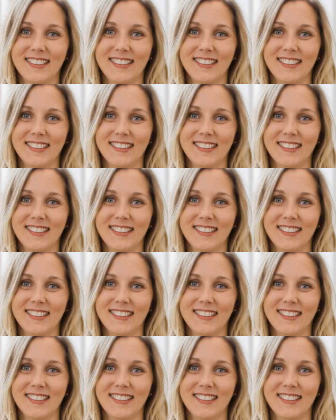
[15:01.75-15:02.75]

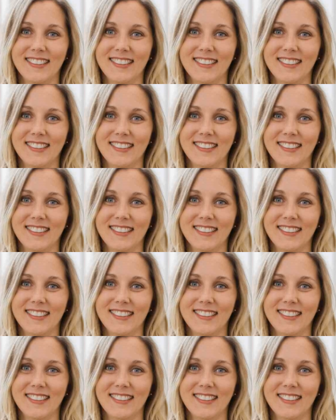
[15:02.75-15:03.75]

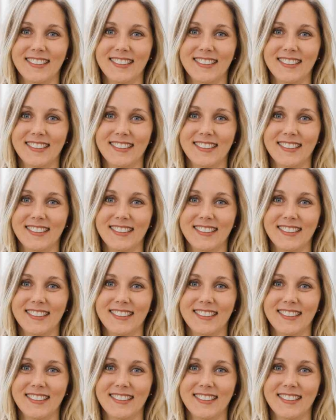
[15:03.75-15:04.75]

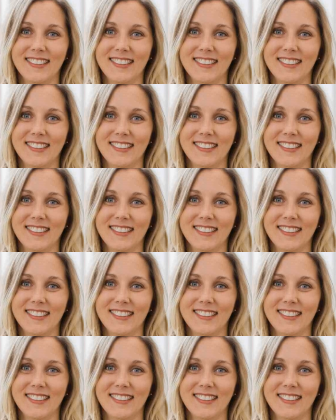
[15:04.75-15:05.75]

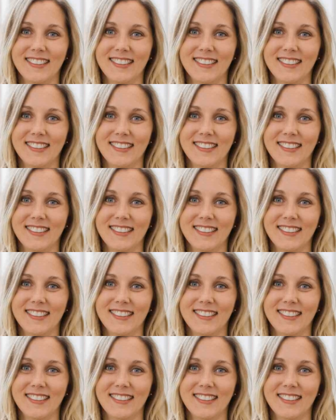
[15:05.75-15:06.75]

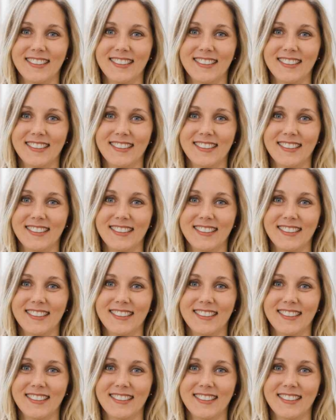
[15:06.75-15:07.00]
The face doesn't move, so there is nothing to read.